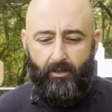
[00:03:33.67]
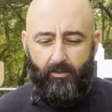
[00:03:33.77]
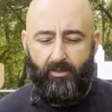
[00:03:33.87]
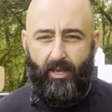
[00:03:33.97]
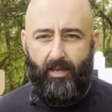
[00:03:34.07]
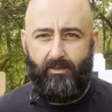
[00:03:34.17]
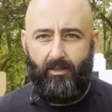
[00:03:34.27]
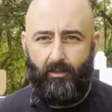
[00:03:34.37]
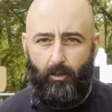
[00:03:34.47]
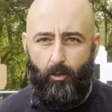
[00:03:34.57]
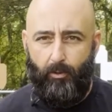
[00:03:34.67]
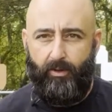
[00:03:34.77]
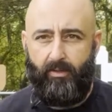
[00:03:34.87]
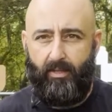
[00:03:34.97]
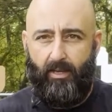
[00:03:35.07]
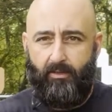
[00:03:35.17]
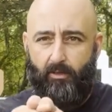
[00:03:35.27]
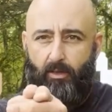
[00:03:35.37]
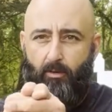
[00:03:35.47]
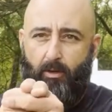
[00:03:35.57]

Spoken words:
your stance and lower your stance so that you